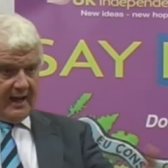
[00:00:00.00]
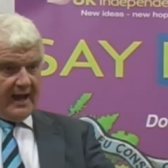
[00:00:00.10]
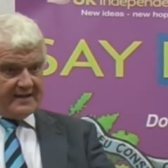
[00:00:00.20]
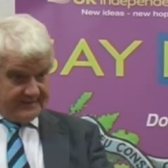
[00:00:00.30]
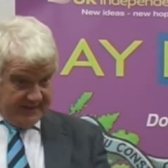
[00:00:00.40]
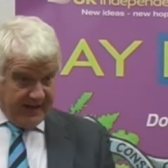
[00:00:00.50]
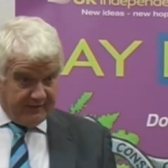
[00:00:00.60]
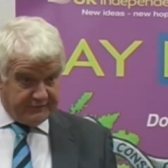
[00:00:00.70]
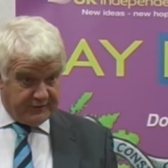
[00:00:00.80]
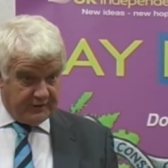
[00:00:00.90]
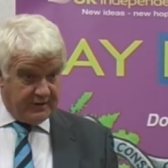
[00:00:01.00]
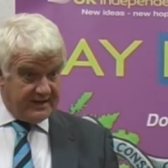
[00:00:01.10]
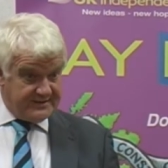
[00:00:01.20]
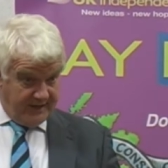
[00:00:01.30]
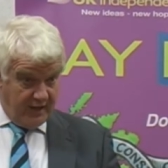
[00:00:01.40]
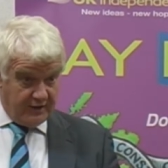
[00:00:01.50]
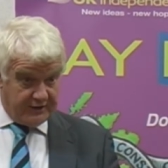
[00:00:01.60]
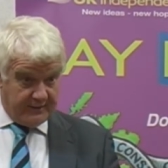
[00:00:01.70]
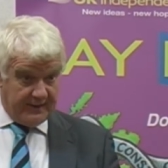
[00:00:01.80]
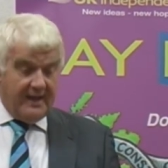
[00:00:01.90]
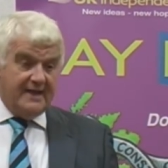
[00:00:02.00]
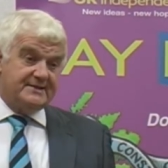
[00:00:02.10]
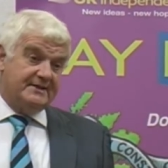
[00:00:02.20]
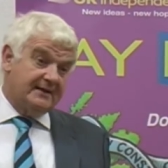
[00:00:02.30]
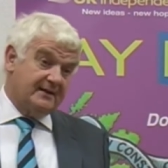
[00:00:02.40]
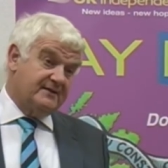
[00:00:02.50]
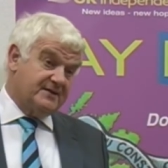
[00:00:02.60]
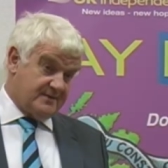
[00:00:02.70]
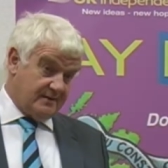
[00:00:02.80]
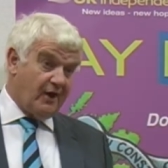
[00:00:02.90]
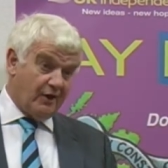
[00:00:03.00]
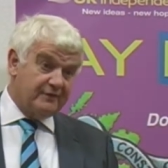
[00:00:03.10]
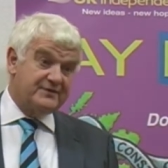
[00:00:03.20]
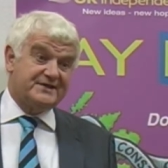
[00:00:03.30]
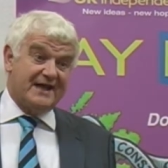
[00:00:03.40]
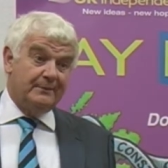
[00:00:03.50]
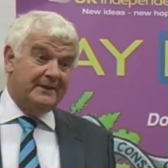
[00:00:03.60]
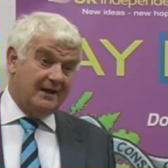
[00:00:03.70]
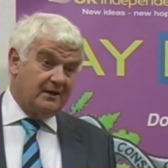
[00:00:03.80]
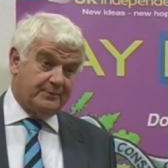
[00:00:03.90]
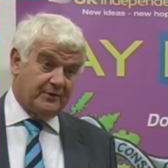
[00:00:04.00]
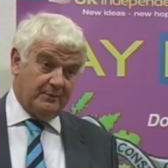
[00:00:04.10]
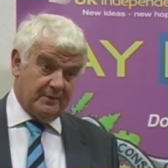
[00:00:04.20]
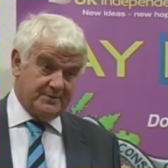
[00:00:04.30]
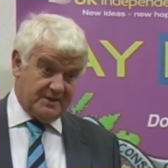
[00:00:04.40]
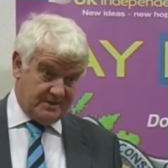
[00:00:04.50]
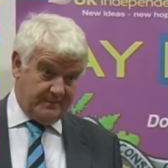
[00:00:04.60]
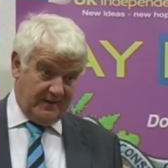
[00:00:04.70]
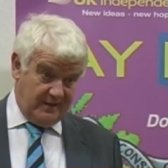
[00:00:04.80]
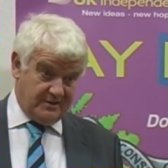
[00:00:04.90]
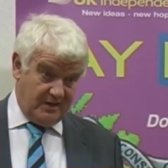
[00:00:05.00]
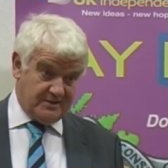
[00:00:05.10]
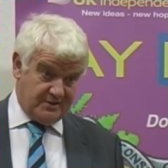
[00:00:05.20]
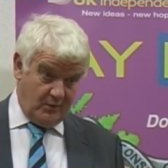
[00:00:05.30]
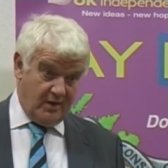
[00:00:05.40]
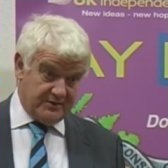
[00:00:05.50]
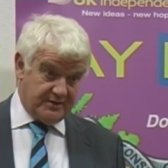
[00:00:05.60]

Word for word: as they have done and as they are doing. Incidentally, there's a lot of salmonella problems in Spanish eggs as well,